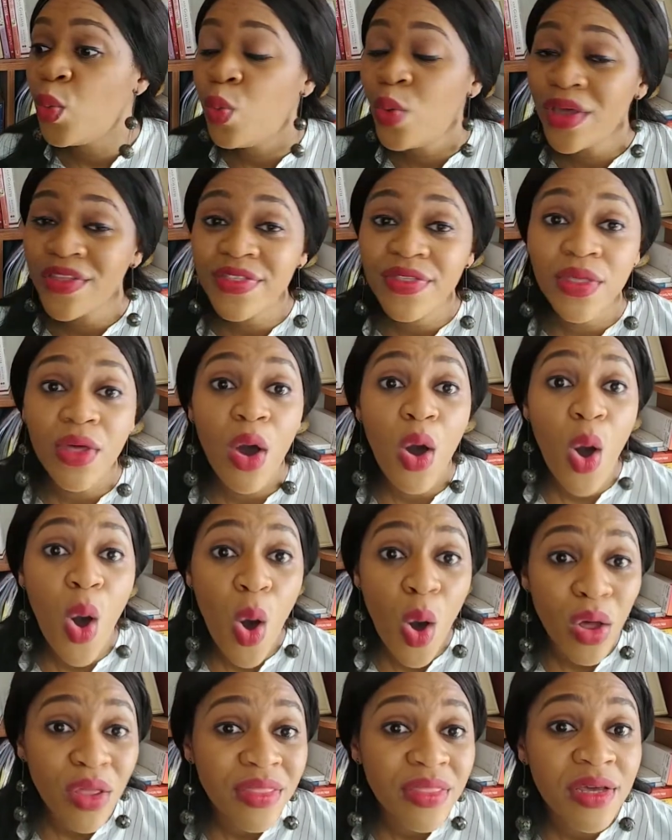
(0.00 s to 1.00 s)
with
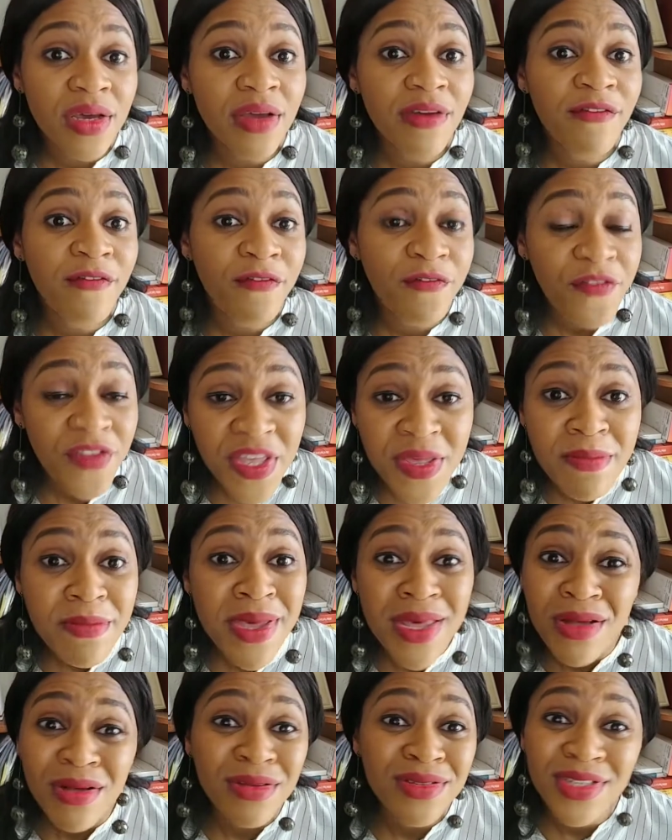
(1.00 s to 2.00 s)
other
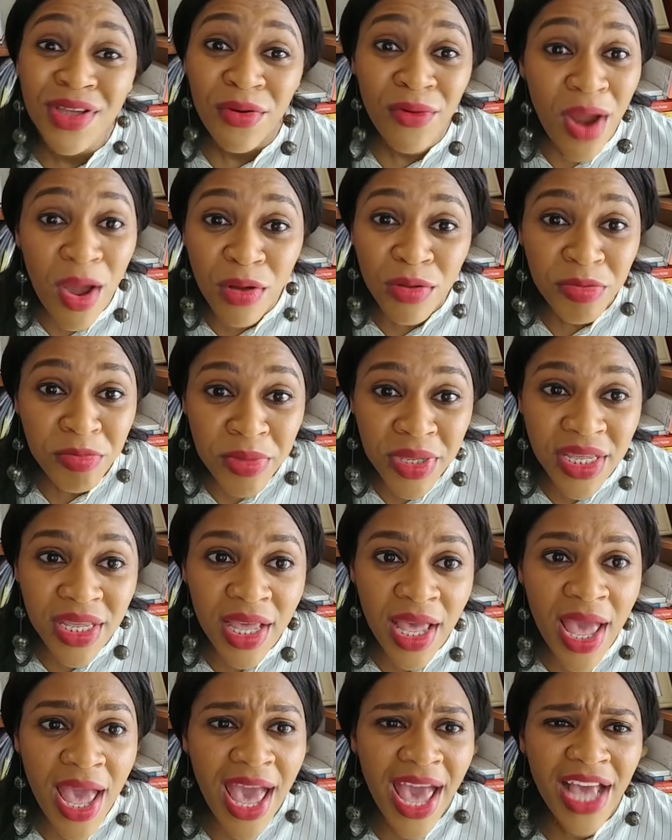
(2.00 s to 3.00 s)
females around me.
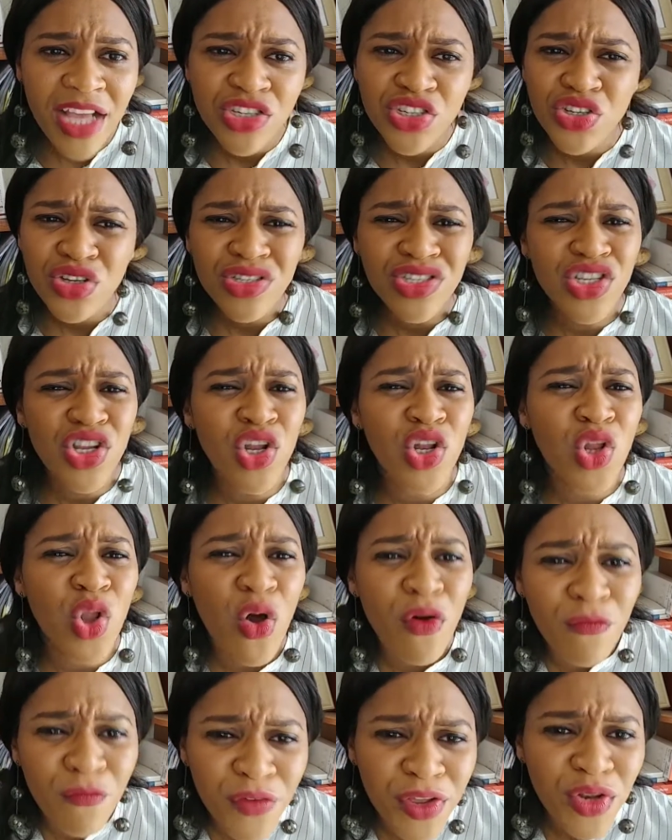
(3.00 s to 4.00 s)
And just
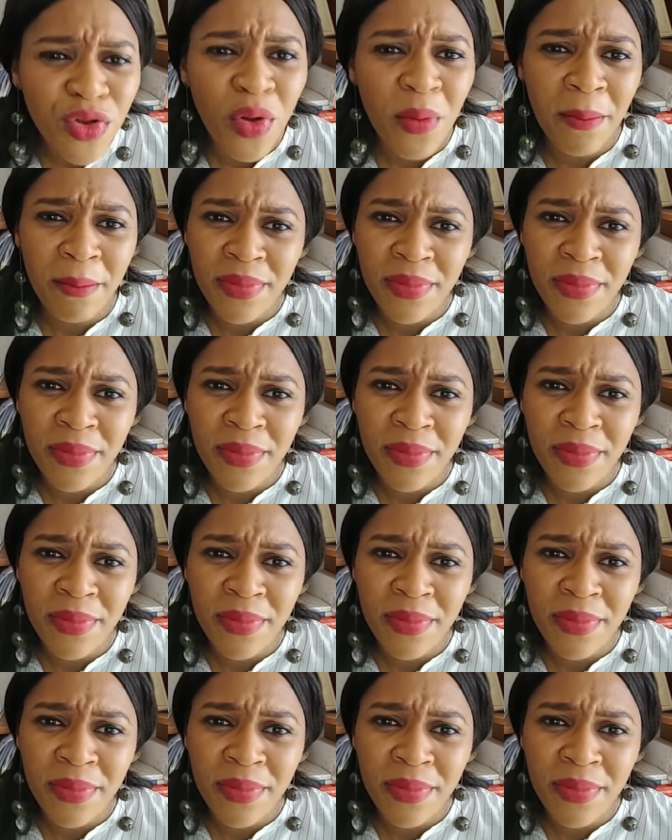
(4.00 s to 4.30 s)
loving on